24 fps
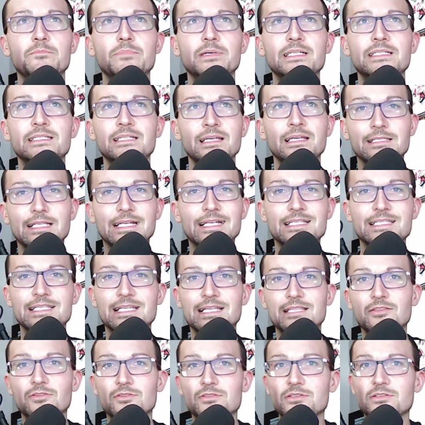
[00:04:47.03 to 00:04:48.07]
But like I
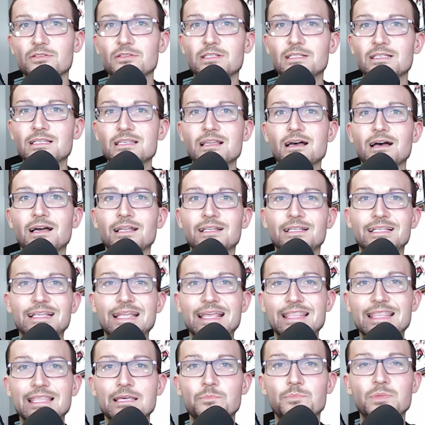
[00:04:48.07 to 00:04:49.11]
said, those are the, not
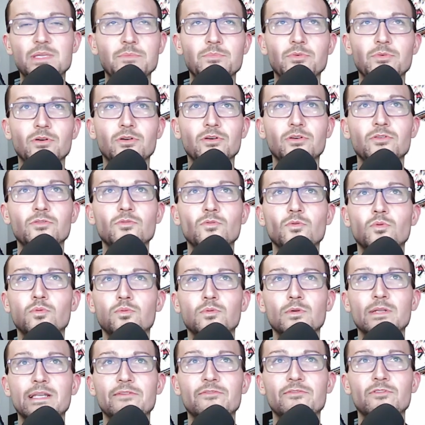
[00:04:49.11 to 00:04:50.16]
the people who
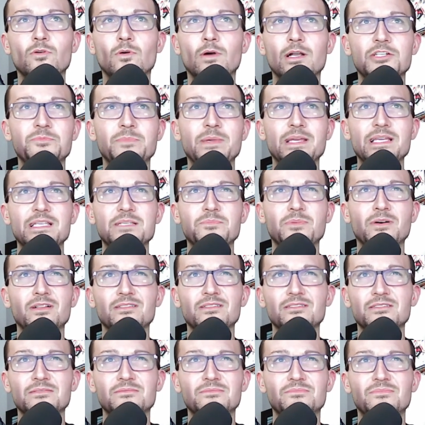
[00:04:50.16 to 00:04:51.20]
would ever watch
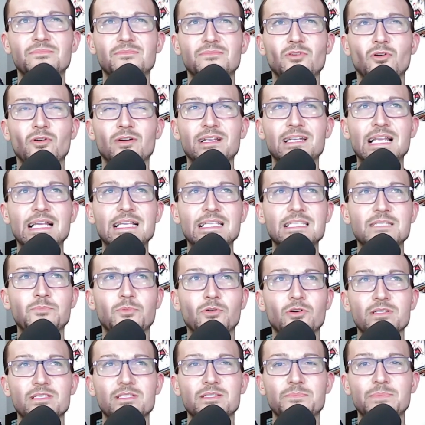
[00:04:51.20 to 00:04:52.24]
baseball or organize sports,